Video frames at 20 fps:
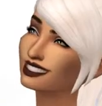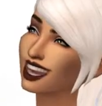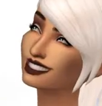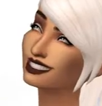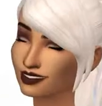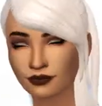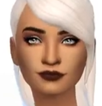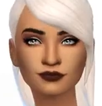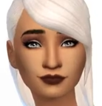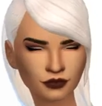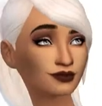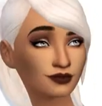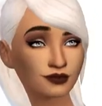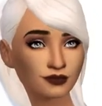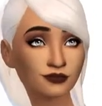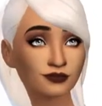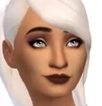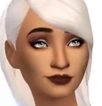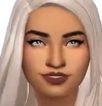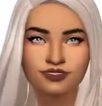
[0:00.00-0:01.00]
to
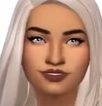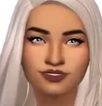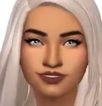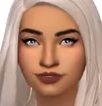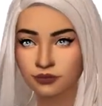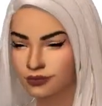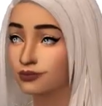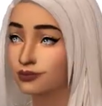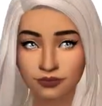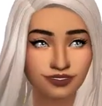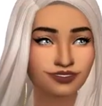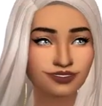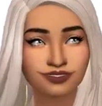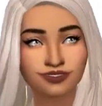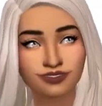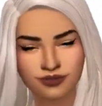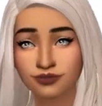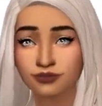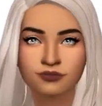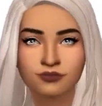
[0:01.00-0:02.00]
play with the
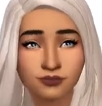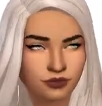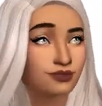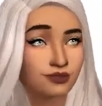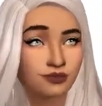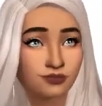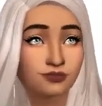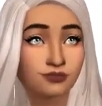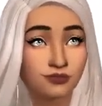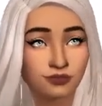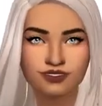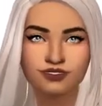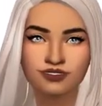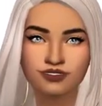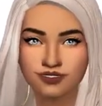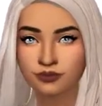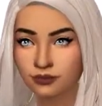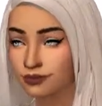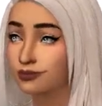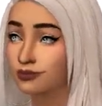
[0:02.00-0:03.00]
second
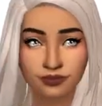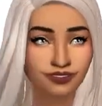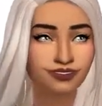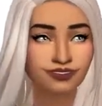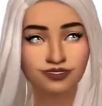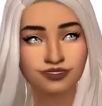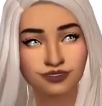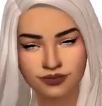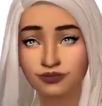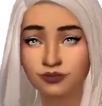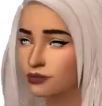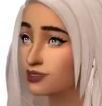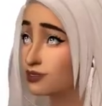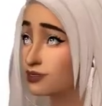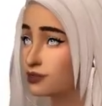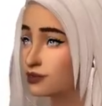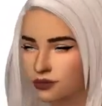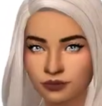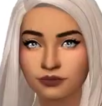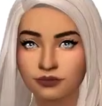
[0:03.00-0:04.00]
generation as well, because
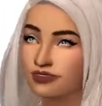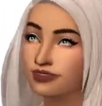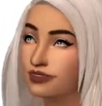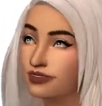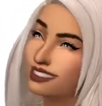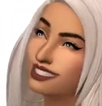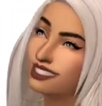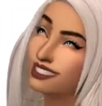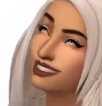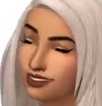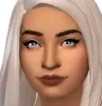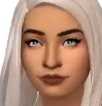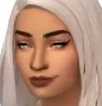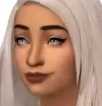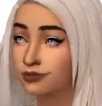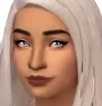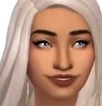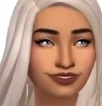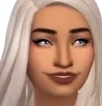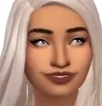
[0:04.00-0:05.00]
usually
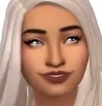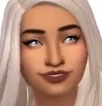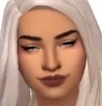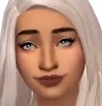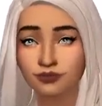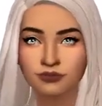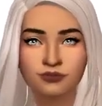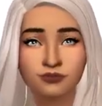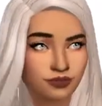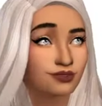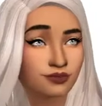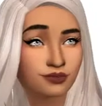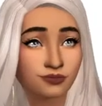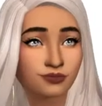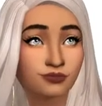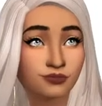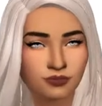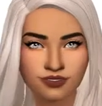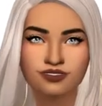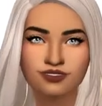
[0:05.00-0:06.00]
I do not
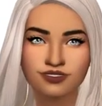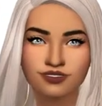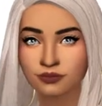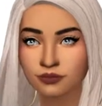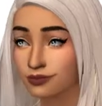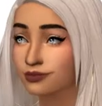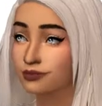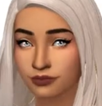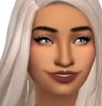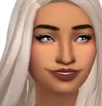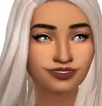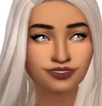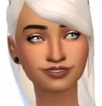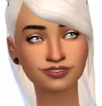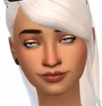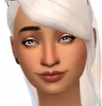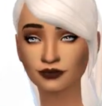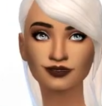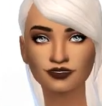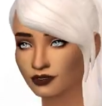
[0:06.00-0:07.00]
play
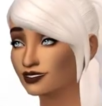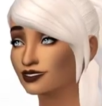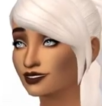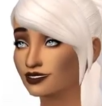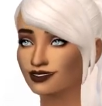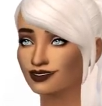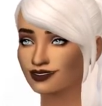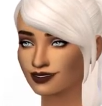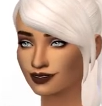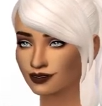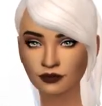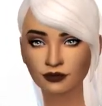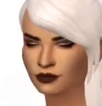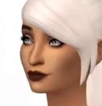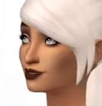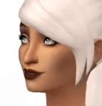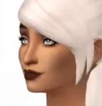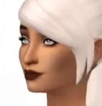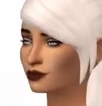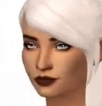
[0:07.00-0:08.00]
more than just the
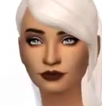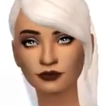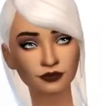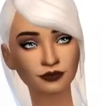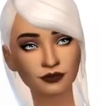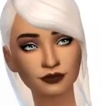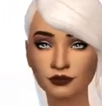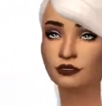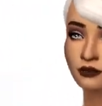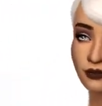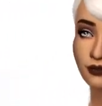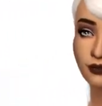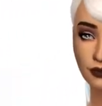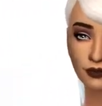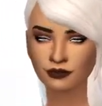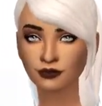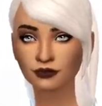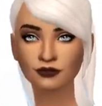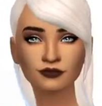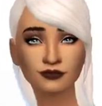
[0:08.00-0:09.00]
first generation,
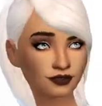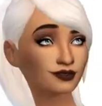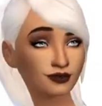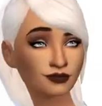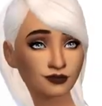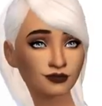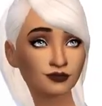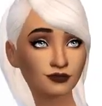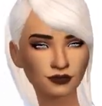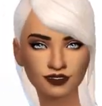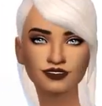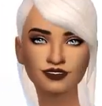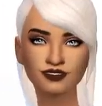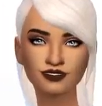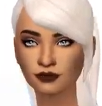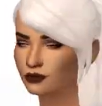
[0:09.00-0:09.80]
if you get what I mean.